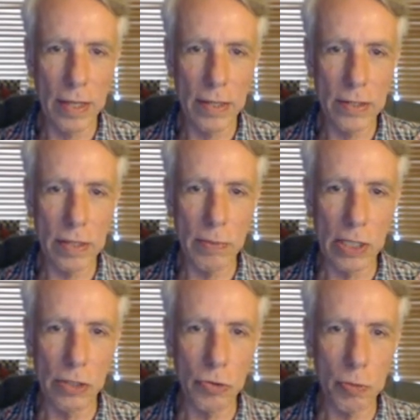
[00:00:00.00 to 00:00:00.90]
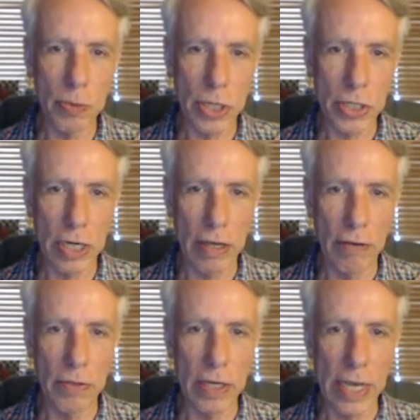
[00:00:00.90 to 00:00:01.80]
somewhat loose position
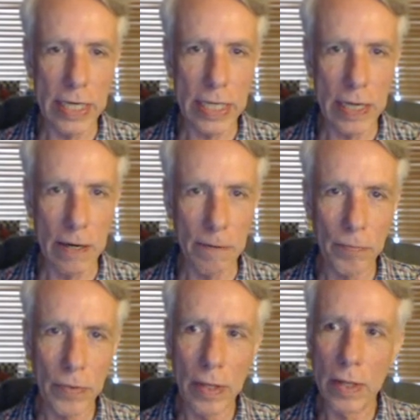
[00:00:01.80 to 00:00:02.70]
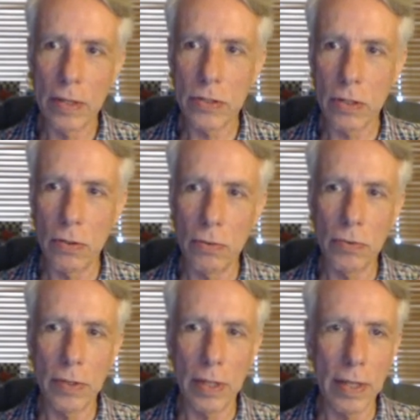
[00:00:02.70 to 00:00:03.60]
of the knight here.
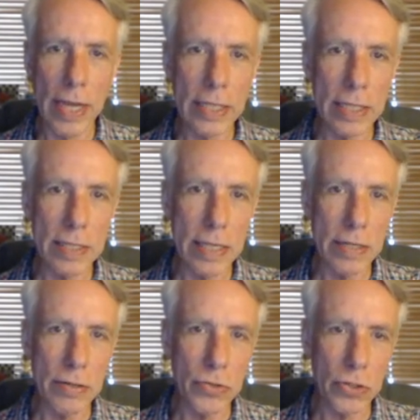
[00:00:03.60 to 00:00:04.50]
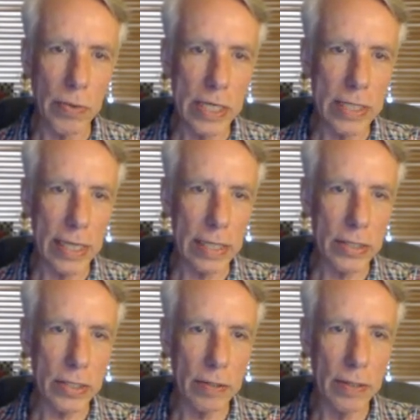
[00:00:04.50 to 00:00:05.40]
So the line continues, queen
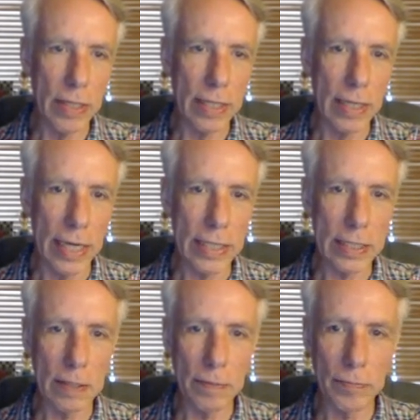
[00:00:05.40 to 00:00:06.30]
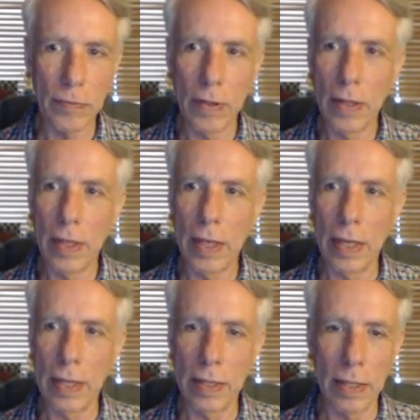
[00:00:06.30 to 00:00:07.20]
takes knight,
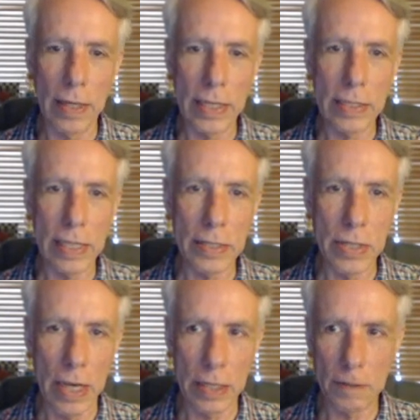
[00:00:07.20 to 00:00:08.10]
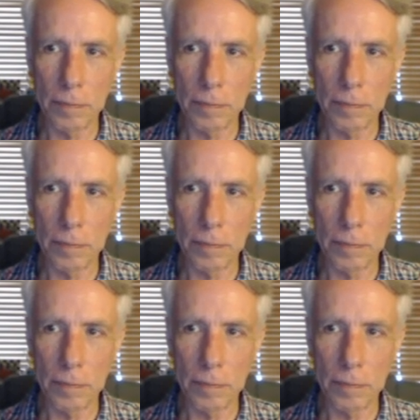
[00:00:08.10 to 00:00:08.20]
and uh, knight takes knight.